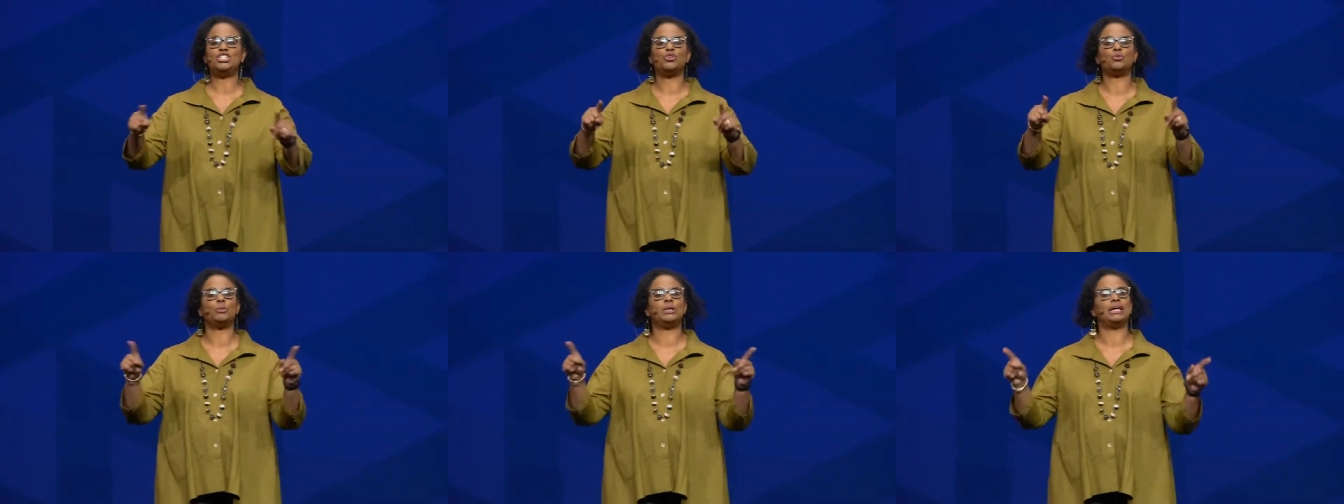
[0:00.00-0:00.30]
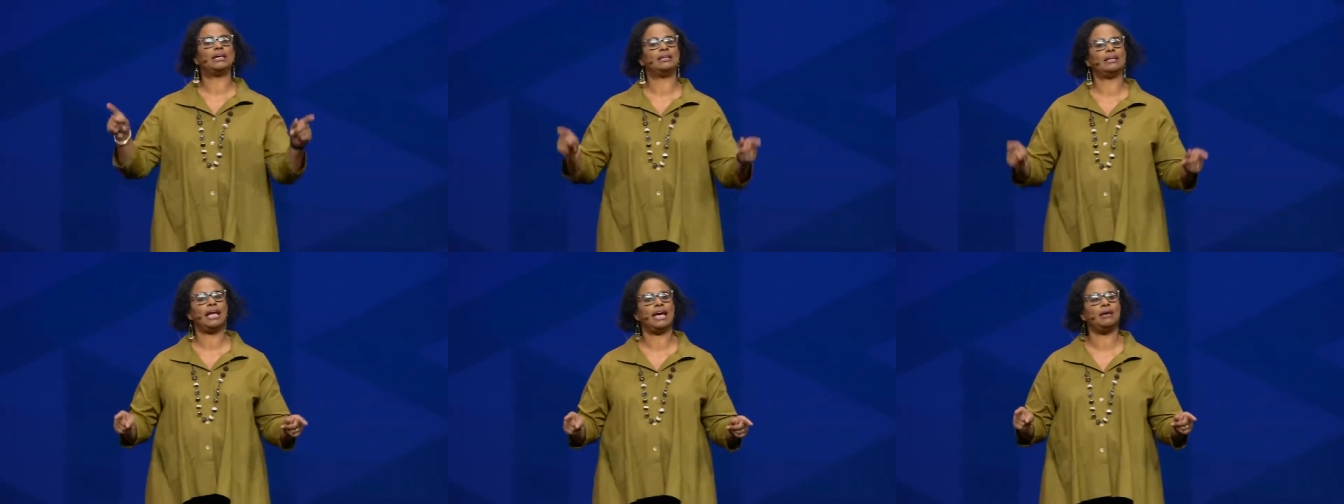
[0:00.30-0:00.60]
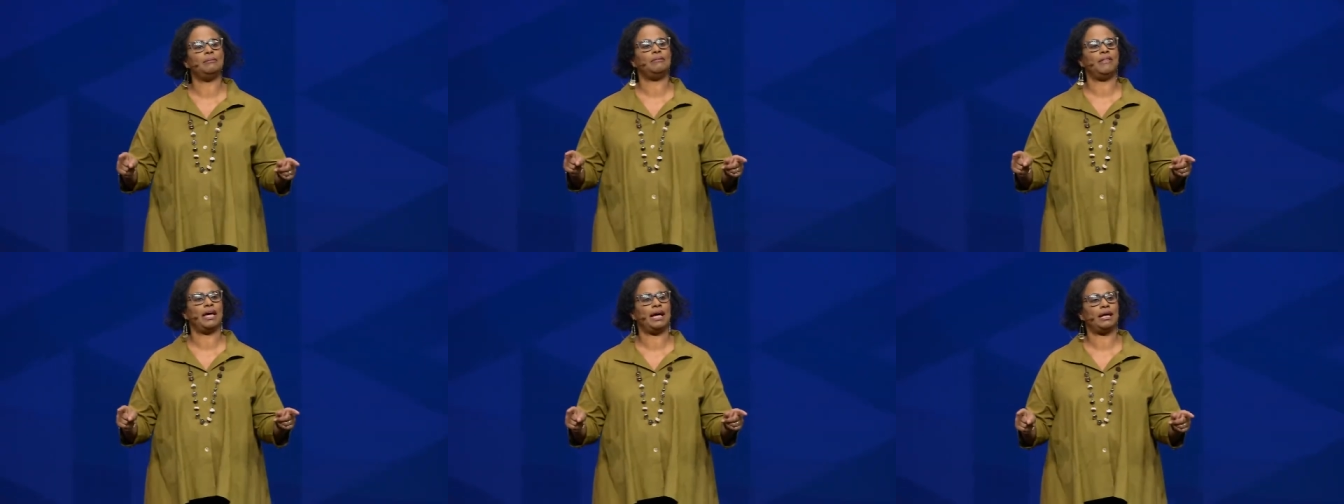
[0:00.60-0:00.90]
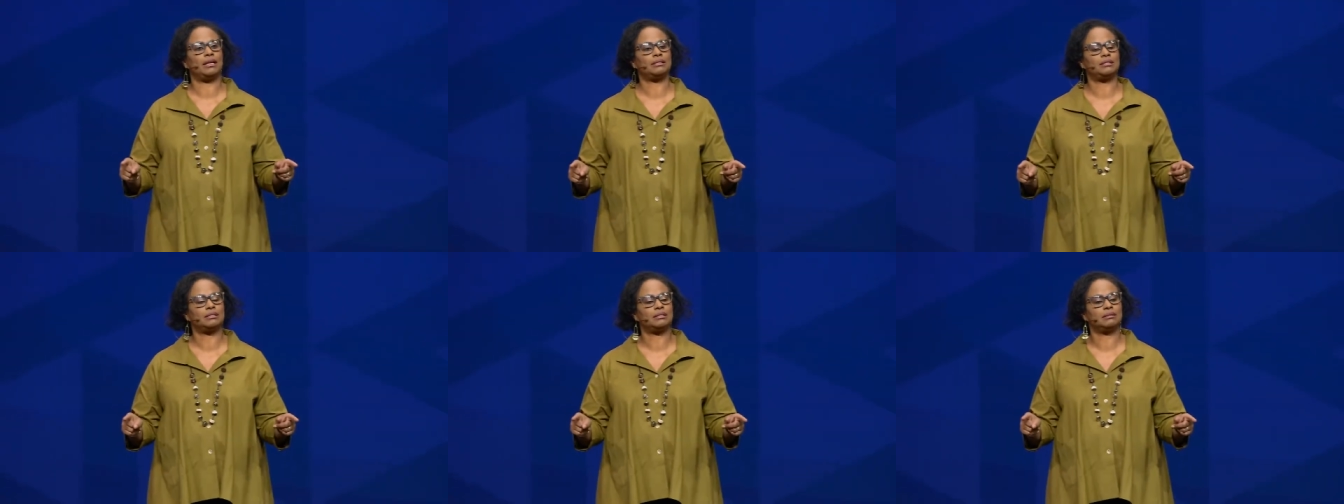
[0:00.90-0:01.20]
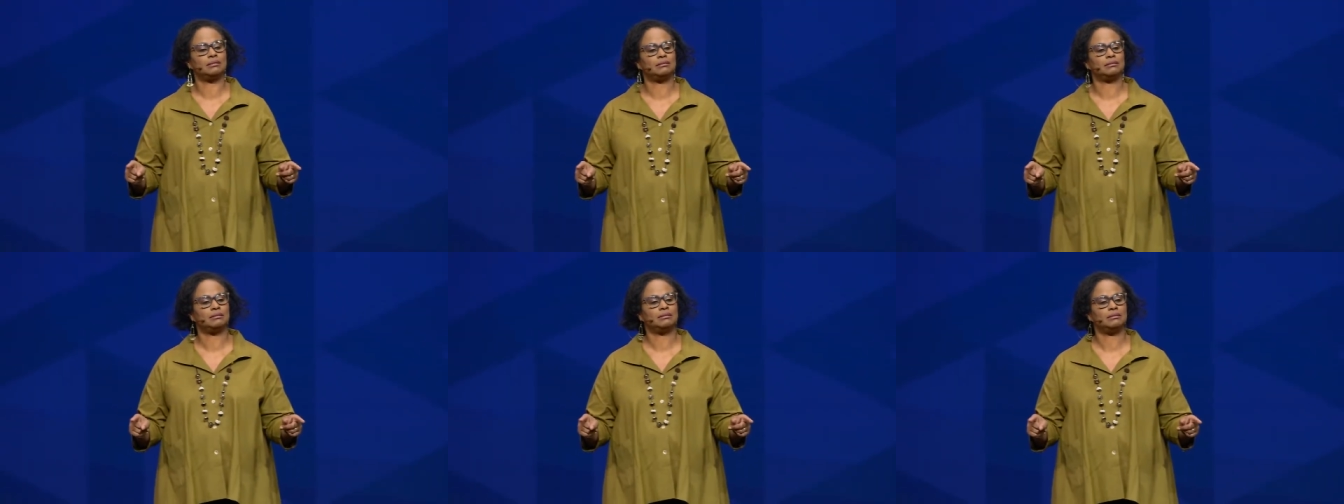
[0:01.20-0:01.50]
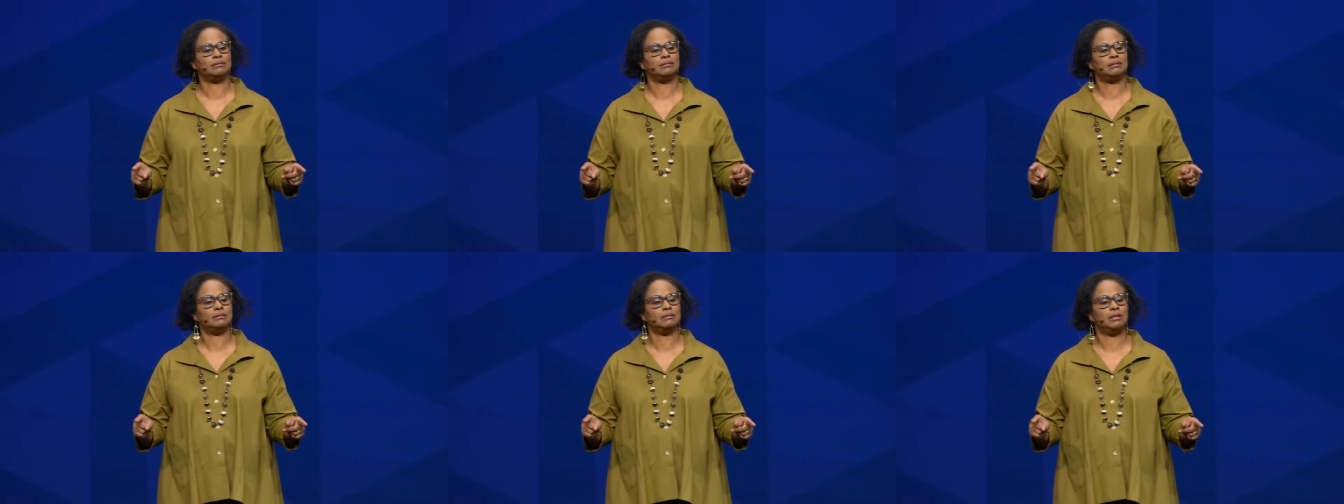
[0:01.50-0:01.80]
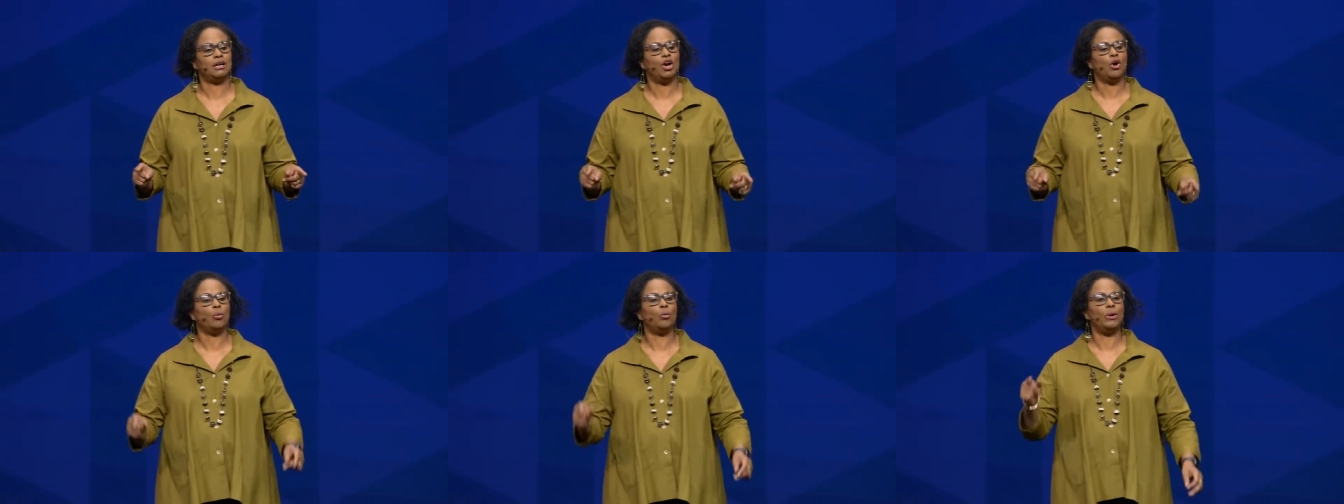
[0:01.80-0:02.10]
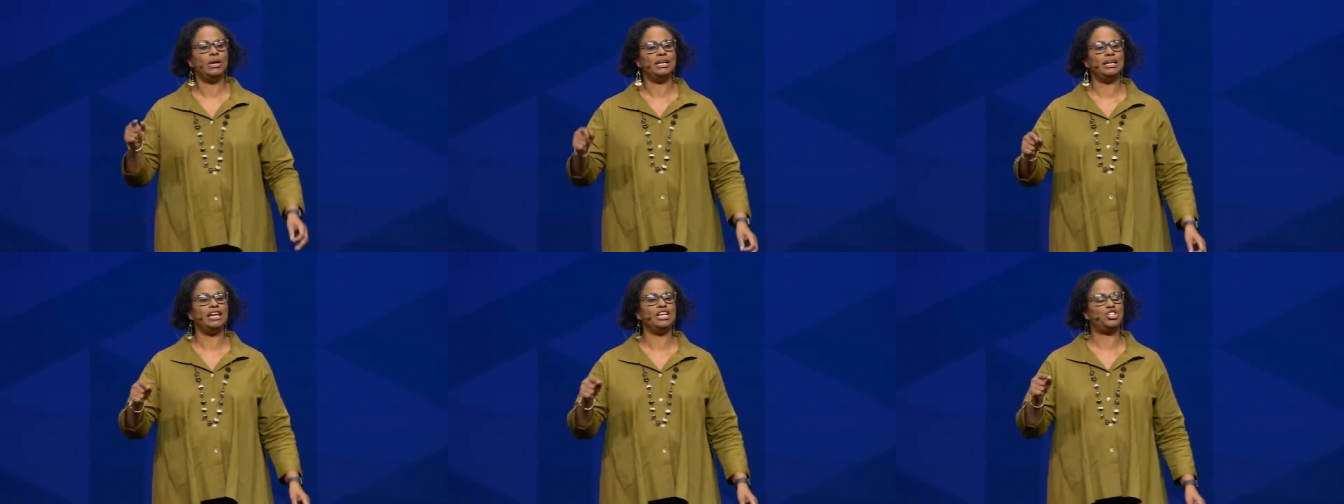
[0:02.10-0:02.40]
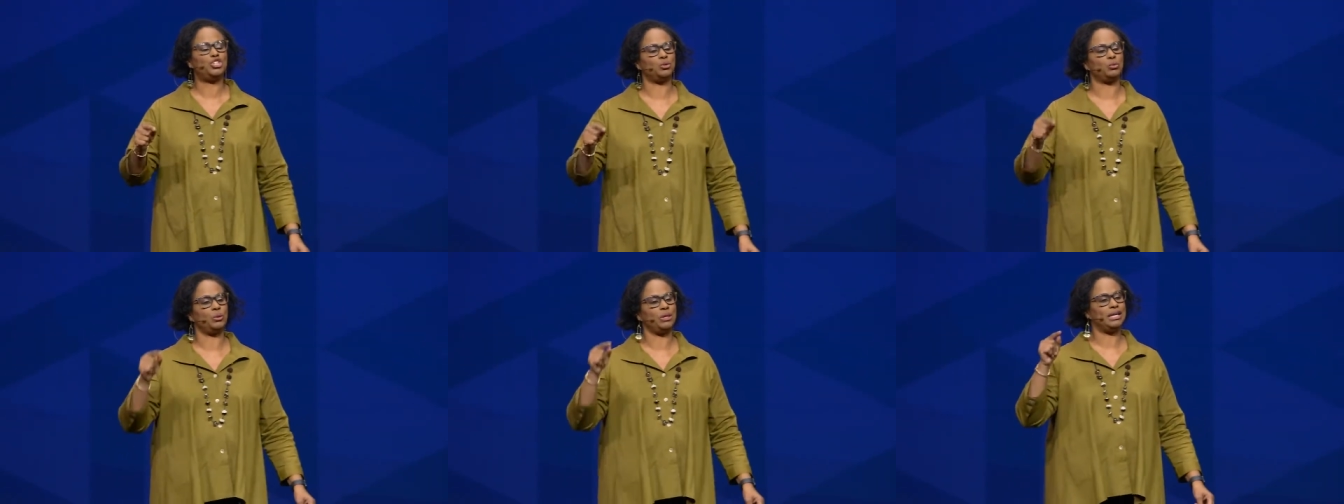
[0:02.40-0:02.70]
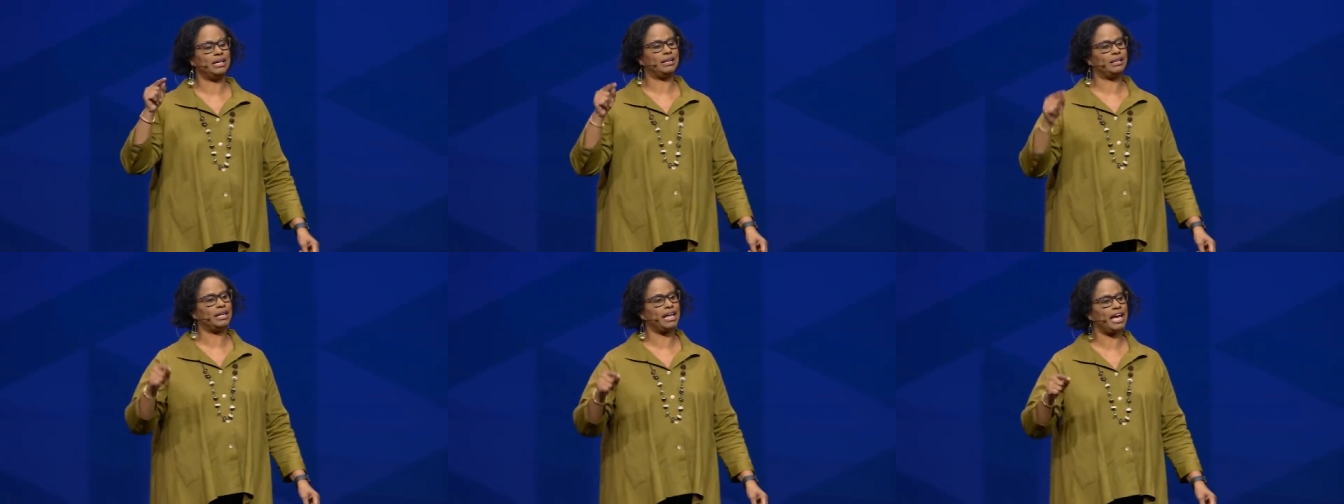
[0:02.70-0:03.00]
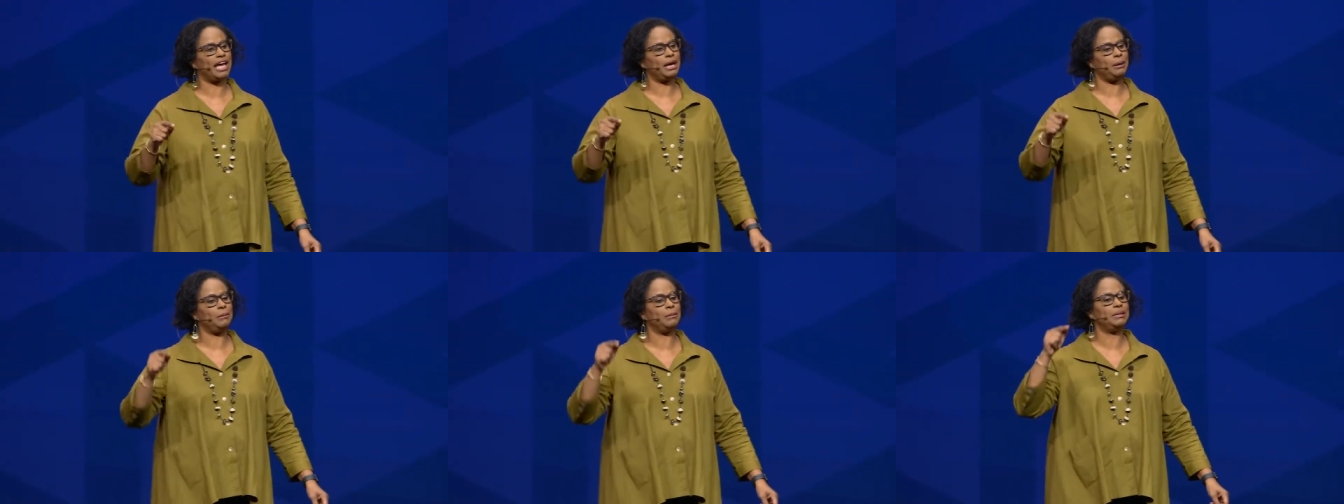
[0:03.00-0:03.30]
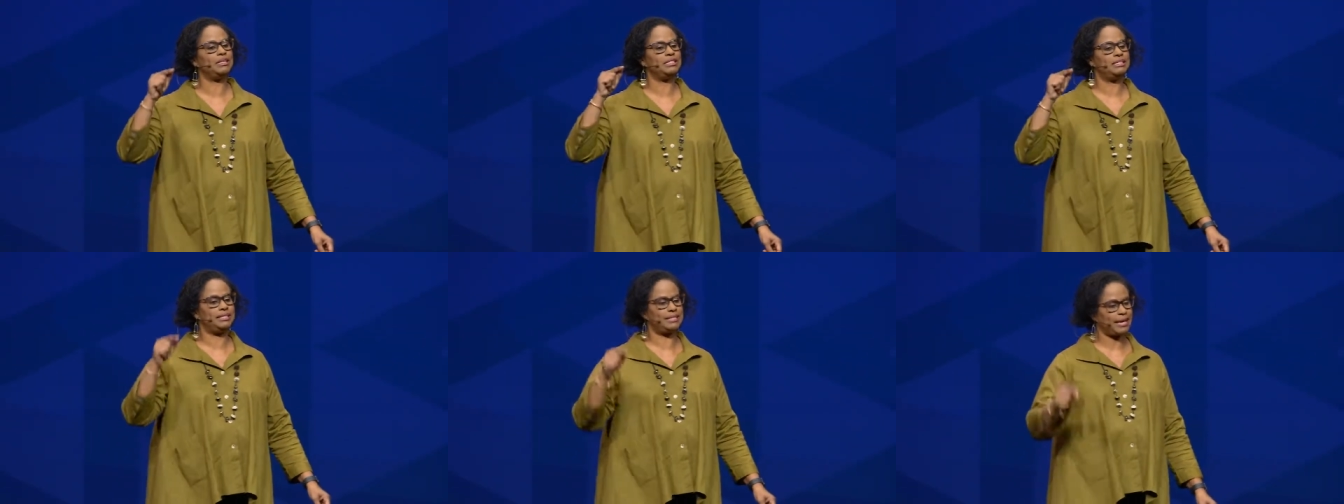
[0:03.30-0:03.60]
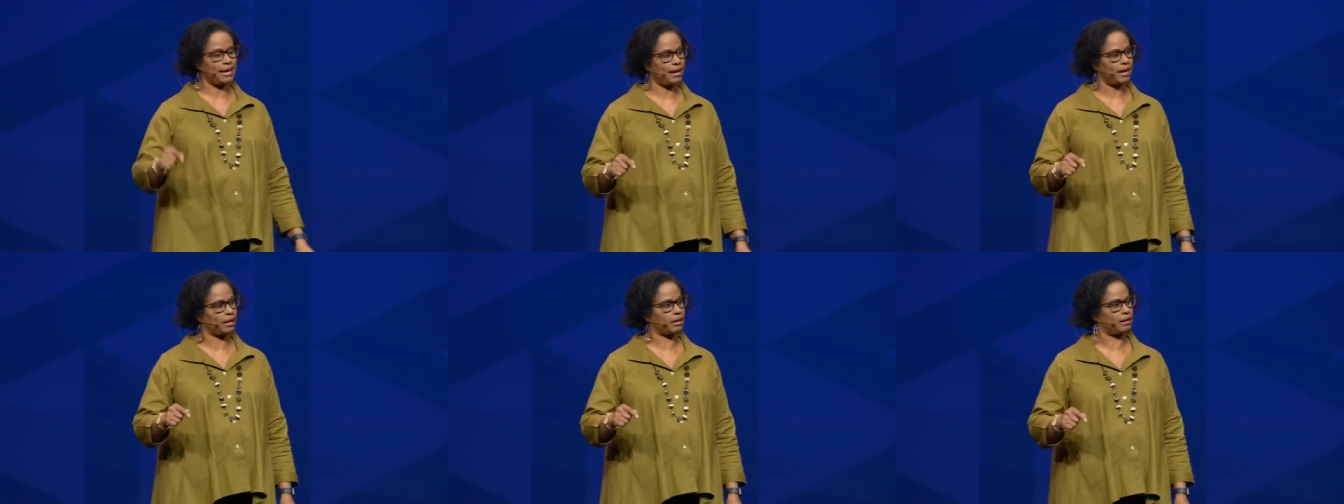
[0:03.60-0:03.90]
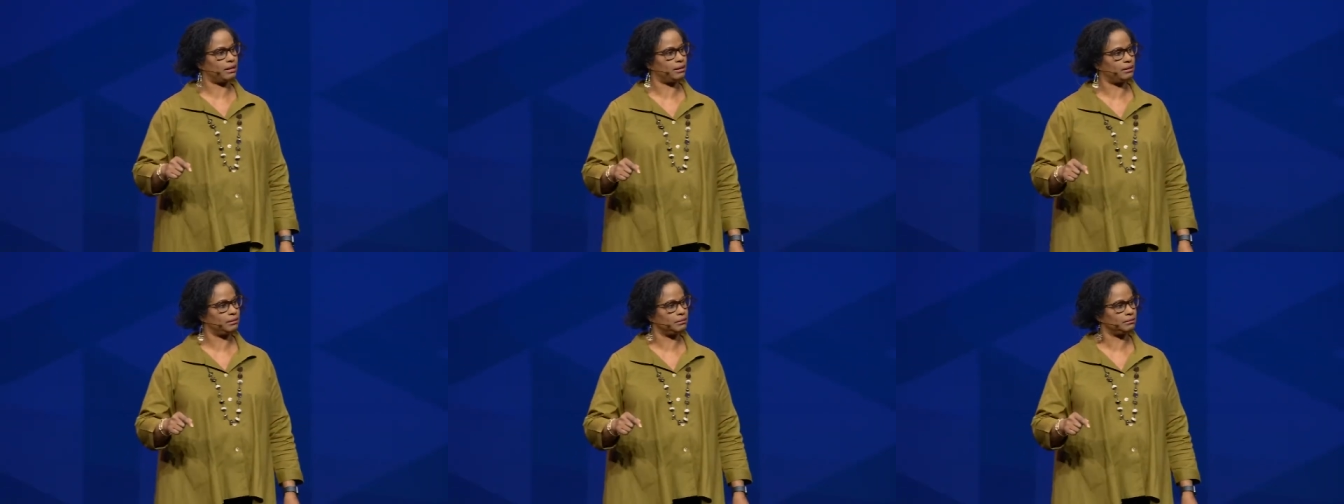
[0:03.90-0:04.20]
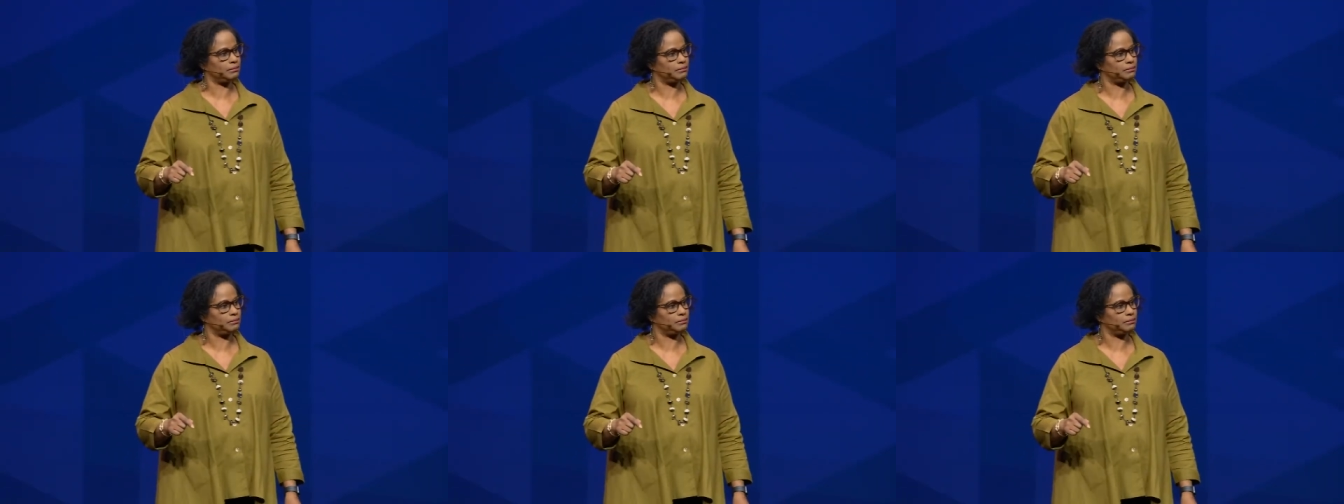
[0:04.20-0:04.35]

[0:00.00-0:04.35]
need to reclaim that. We need to reclaim tech.